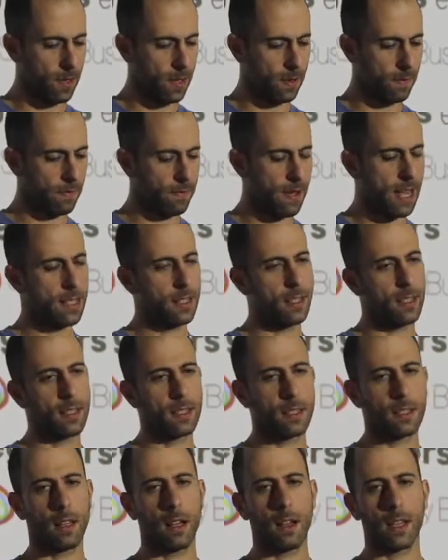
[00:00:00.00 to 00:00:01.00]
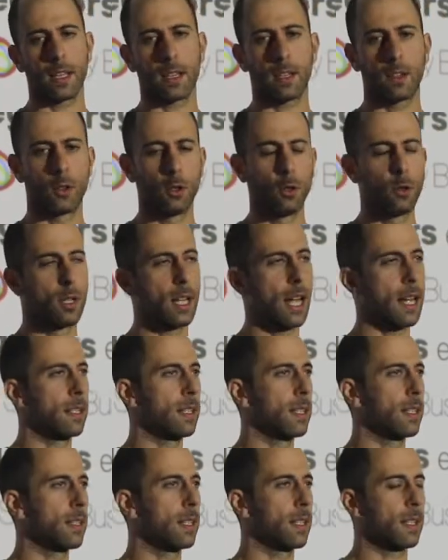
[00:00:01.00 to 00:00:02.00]
vendors like Google
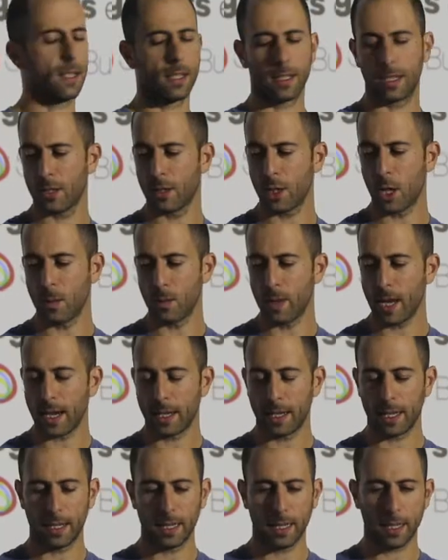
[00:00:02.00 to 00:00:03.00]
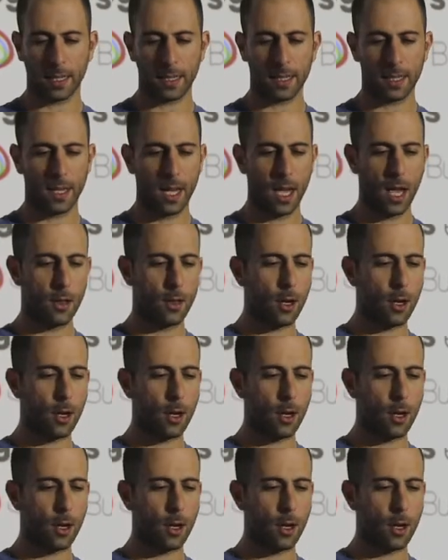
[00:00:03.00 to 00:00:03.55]
Analytics and Adobe Analytics,